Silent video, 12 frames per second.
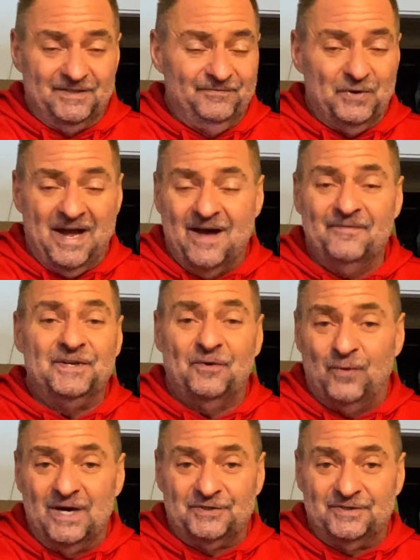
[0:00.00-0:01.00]
If you have any
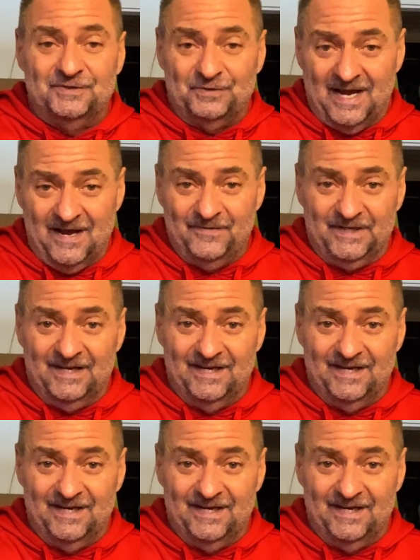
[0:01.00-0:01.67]
questions, you have any